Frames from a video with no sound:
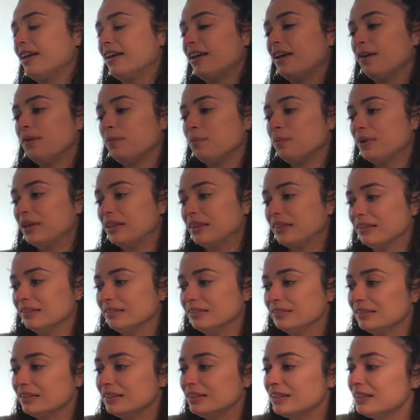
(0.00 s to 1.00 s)
And when the
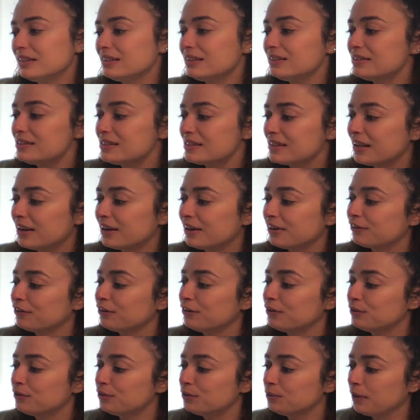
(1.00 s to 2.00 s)
little
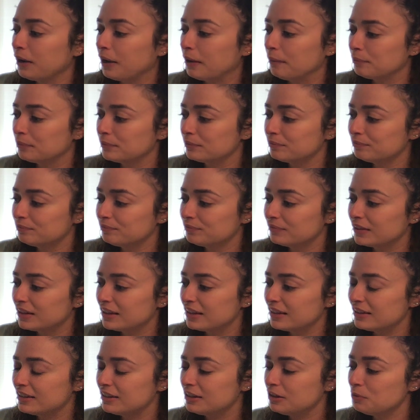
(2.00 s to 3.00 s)
Scarecrow grew up,
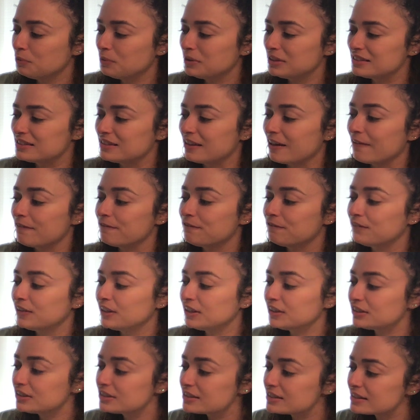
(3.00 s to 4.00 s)
he was the
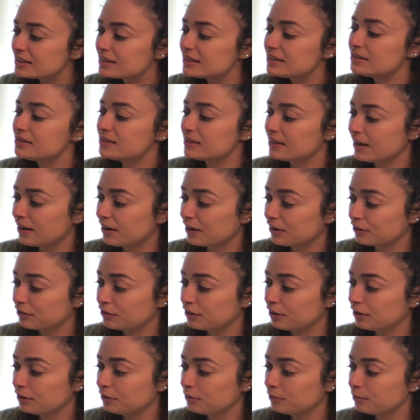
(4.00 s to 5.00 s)
fiercest
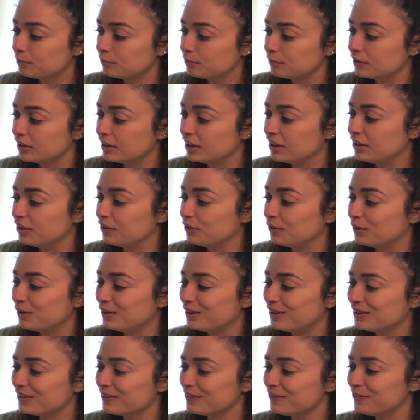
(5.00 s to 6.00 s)
Scarecrow in
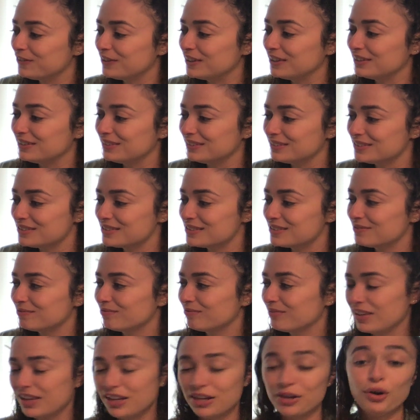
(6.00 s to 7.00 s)
all the fields,
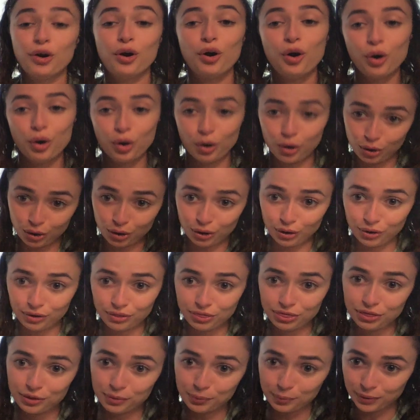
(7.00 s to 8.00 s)
in all
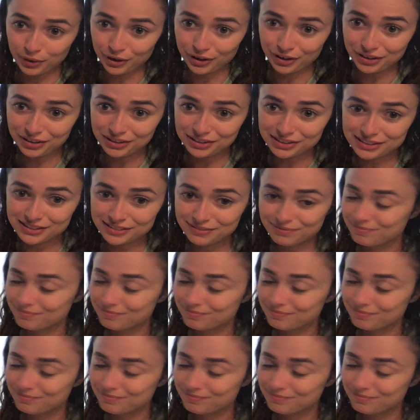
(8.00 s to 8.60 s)
the world.